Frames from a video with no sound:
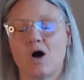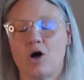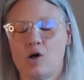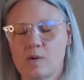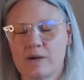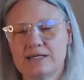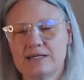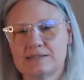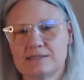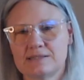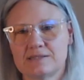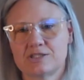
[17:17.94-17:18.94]

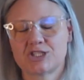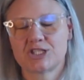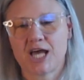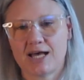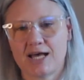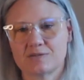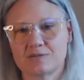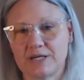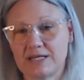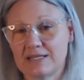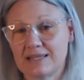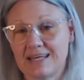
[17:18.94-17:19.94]
Always chat
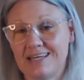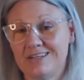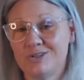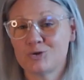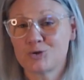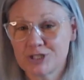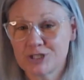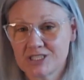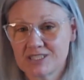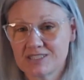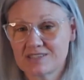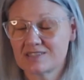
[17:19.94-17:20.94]
with a
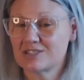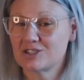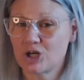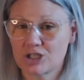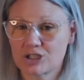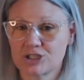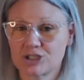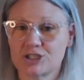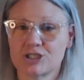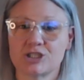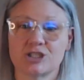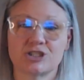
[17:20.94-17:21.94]
nutritionist, a
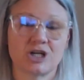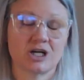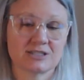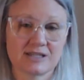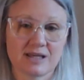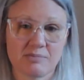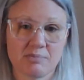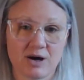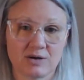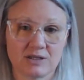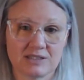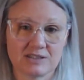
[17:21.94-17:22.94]
doctor, talk to them
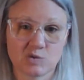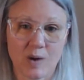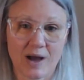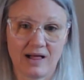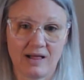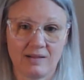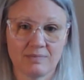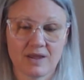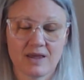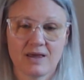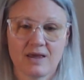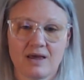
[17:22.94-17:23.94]
about it as well.
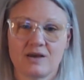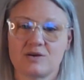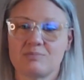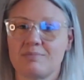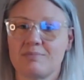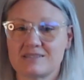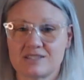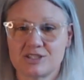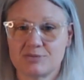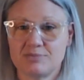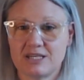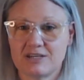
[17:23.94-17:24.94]
You can
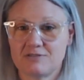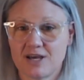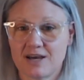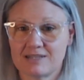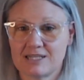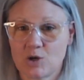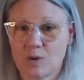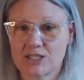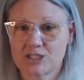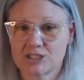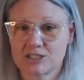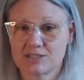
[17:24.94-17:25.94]
message me if you have any
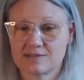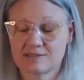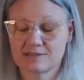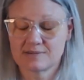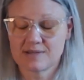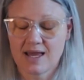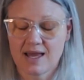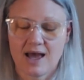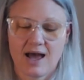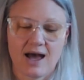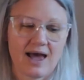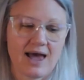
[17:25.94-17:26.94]
questions.
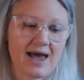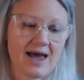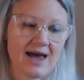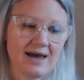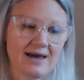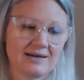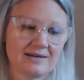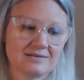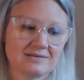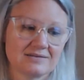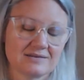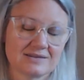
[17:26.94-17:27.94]

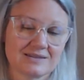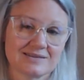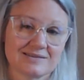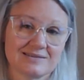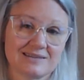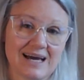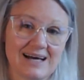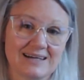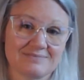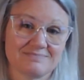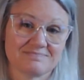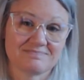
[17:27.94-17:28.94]
And
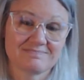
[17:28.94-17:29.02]
yeah,